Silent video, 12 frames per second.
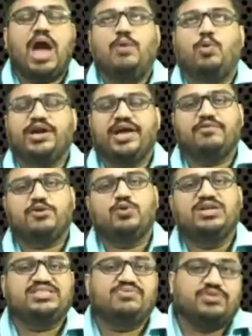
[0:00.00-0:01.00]
What I've
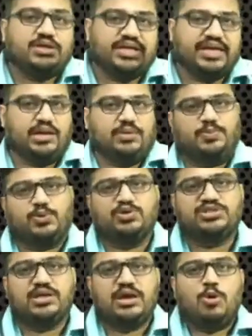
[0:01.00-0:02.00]
told is a vertical
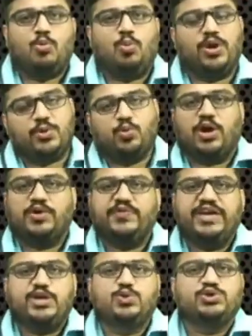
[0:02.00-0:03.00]
approach, but what
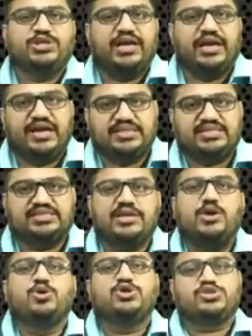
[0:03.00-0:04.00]
we usually does is an
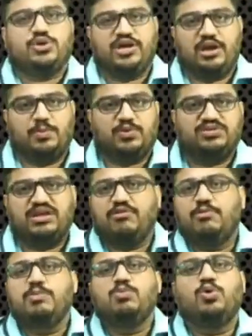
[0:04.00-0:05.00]
horizontal approach. There
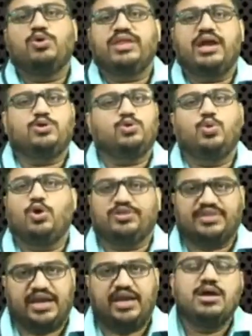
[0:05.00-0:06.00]
will be more than 2 or
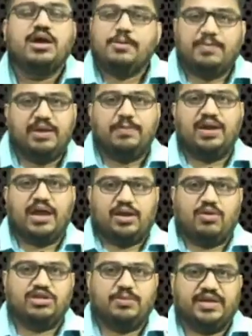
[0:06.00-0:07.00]
3 people
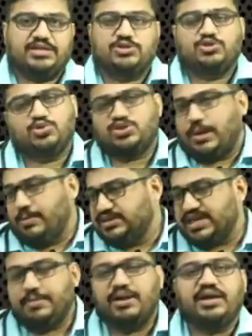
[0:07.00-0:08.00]
around the patient, so
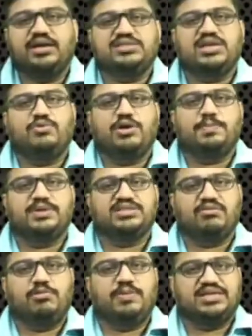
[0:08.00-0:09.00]
simultaneously one
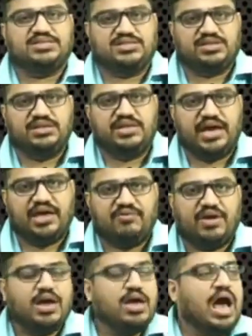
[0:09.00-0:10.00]
person will be assessing the
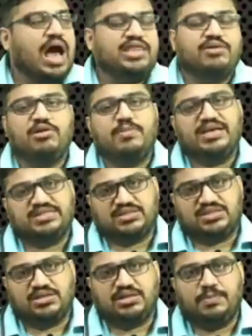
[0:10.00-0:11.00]
airway, other will be
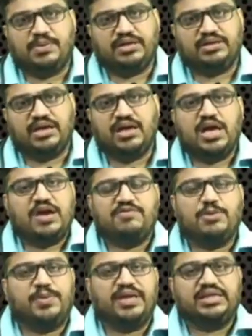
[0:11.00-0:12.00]
assessing the breathing. If
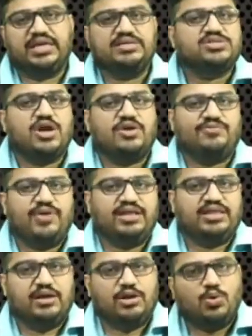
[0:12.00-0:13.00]
the breathing is not
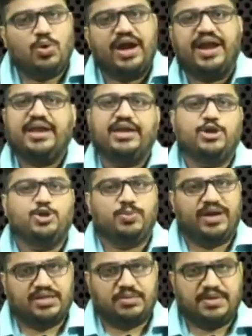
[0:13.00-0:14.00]
fine, they will go ahead and
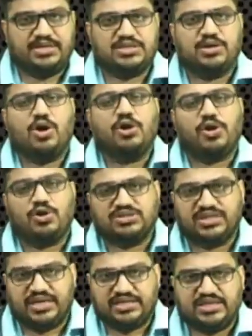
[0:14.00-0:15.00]
intubate the patient, or
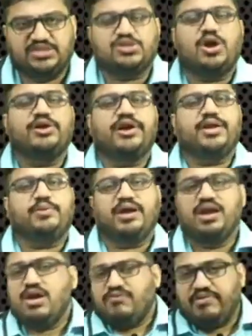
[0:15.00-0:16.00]
oxygenation is not adequate.
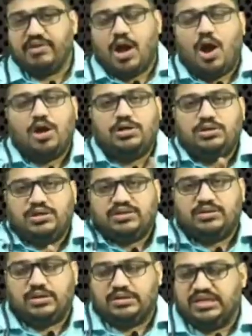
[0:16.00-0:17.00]
We will
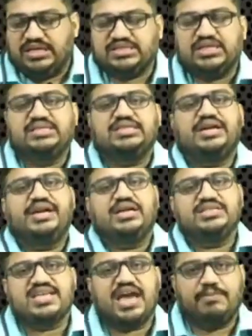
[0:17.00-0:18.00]
all, these things are
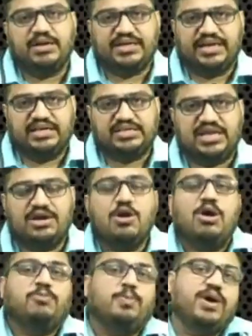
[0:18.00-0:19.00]
done simultaneously,
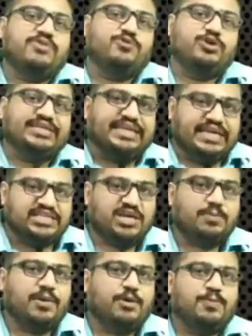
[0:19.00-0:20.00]
but for
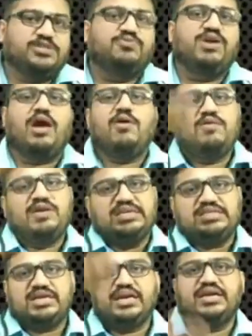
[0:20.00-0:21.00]
teaching purpose we have
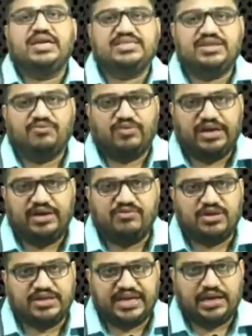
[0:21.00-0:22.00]
listed it as in a
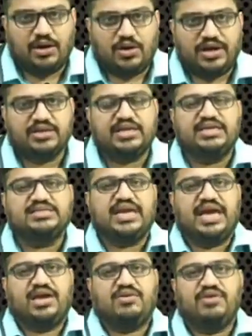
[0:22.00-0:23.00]
vertical order, that is
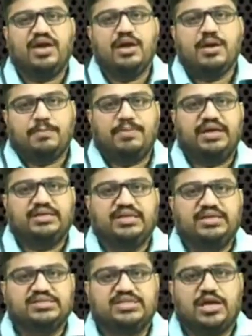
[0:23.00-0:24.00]
airway,
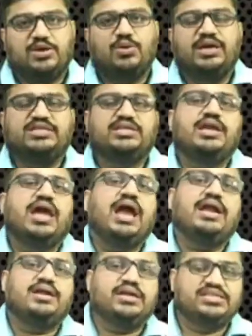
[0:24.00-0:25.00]
breathing, circulation
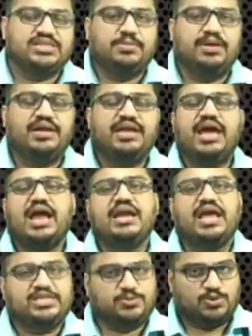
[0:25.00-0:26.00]
and disability and
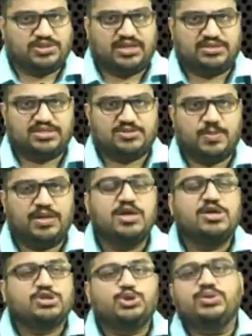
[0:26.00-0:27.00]
exposure assessment.
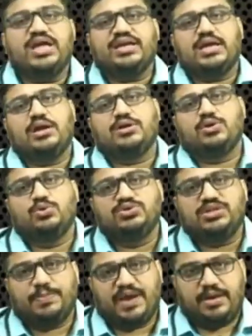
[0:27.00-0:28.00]
So that concludes
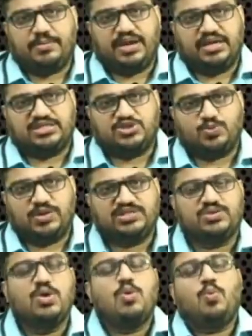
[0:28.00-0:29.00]
the primary
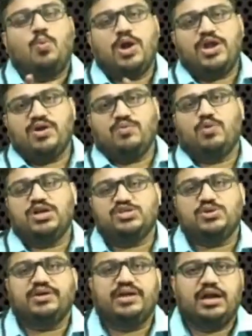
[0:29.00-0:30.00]
assessments. Once
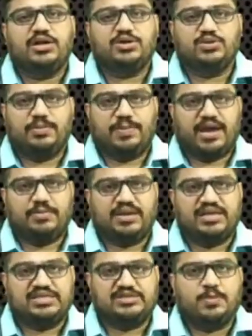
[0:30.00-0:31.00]
you are done to the primary
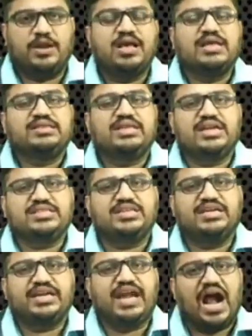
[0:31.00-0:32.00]
assessment, there are
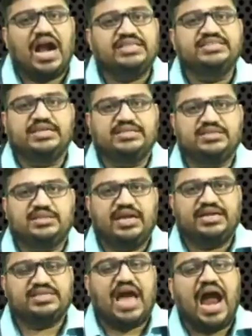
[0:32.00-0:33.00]
certain adjuncts,
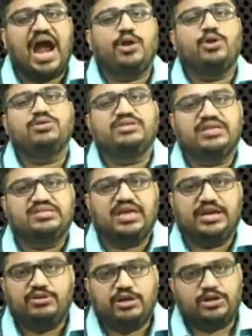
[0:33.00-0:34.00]
that is add-on things
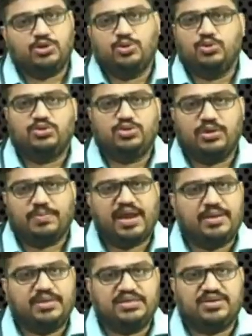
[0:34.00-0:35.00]
that you need to do to the
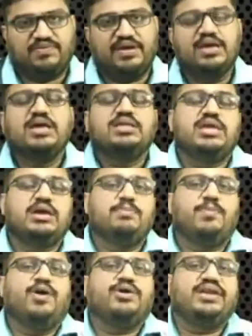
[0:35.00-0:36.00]
primary survey. The
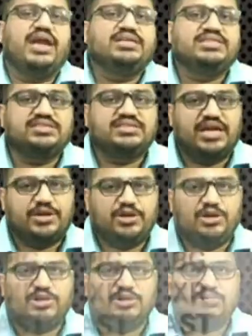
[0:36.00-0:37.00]
important adjuncts that you need to